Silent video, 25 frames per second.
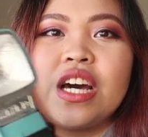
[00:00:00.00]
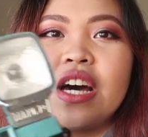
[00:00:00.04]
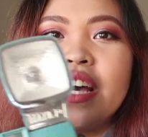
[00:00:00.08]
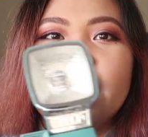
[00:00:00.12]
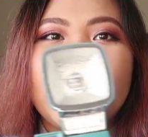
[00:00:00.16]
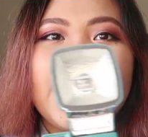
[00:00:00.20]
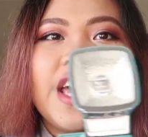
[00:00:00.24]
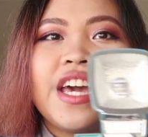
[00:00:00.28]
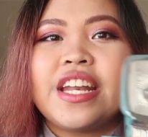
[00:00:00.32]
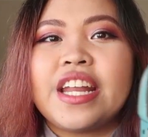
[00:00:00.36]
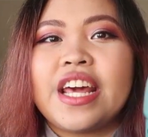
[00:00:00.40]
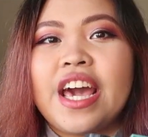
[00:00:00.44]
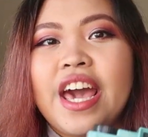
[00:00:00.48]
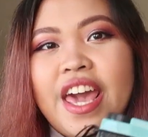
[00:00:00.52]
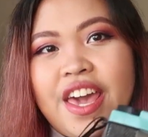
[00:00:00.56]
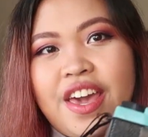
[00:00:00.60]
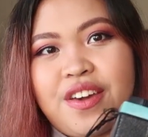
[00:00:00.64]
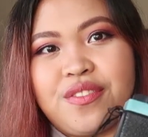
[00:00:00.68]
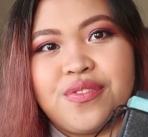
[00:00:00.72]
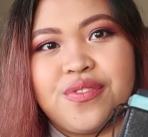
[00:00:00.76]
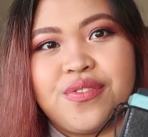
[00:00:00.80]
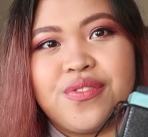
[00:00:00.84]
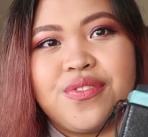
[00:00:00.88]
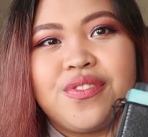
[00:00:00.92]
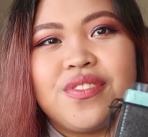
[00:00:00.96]
Diana
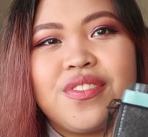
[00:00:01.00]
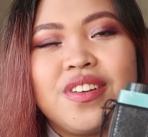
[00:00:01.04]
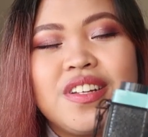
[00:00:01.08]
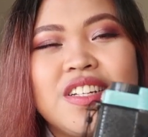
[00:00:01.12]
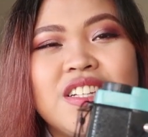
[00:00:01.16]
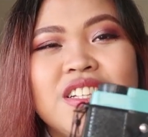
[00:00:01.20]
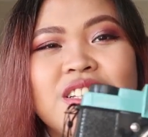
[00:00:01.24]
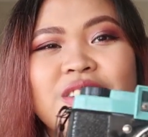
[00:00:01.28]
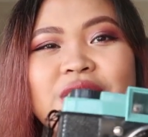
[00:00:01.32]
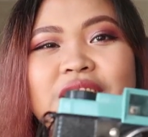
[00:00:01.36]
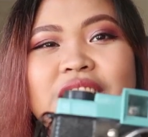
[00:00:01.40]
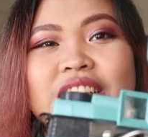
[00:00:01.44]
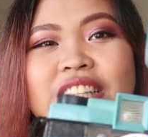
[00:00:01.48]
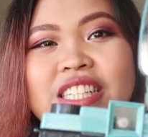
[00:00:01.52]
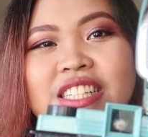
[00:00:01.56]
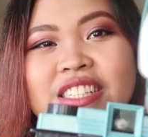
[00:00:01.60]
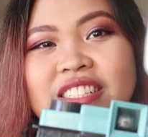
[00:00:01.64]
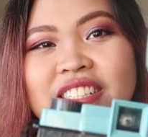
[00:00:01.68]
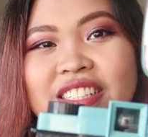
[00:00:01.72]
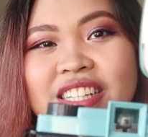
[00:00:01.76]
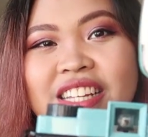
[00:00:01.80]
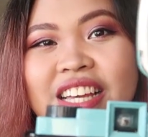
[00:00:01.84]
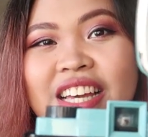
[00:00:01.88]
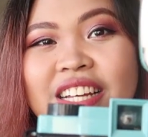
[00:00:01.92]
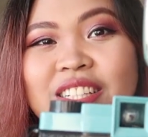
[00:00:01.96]
F. Look at
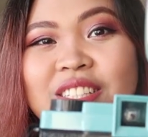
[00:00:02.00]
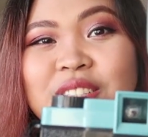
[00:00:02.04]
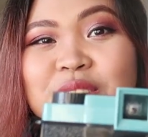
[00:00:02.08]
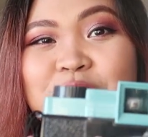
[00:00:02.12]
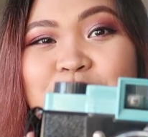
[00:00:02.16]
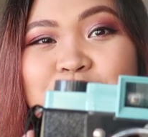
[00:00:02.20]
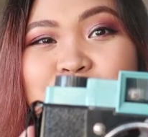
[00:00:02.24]
this, it's